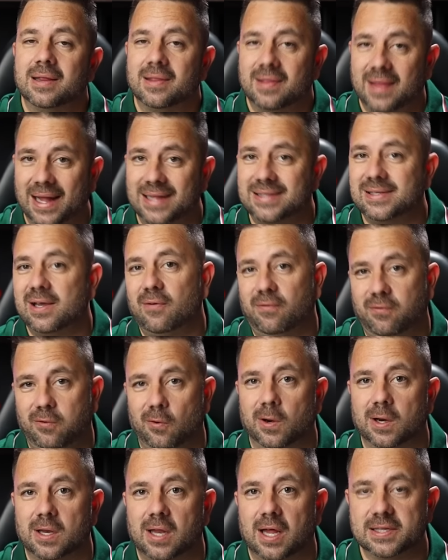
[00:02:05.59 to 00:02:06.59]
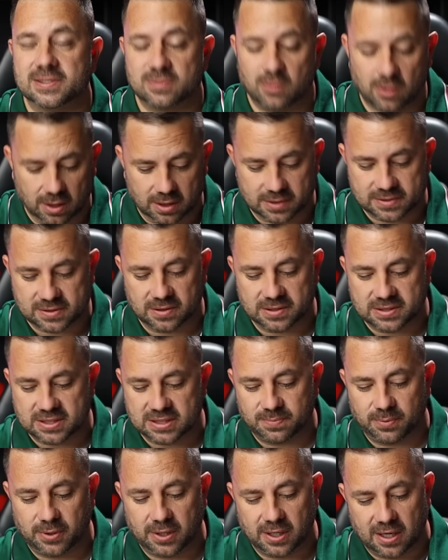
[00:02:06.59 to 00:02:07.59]
That's how flooring lines work. So let's
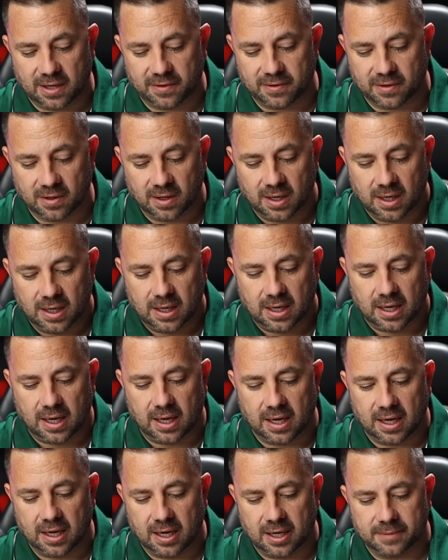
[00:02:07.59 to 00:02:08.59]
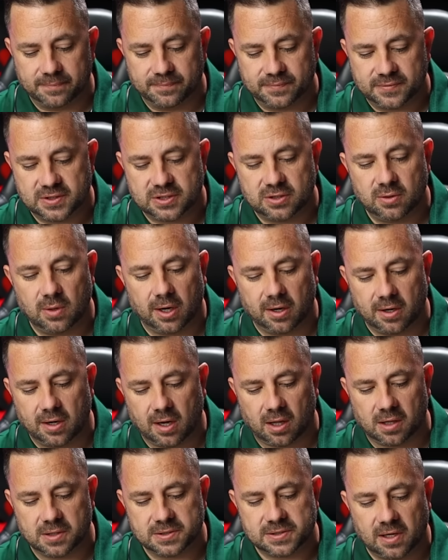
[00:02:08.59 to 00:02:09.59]
just put another
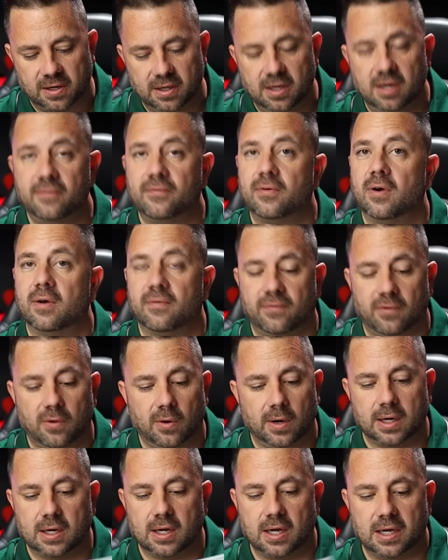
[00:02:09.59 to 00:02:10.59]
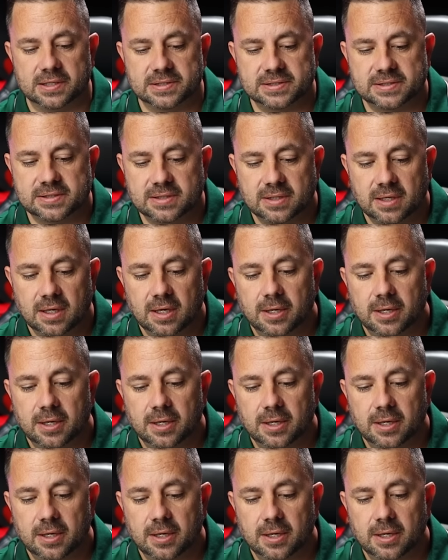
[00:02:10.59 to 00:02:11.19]
$200 on here for a flooring costs.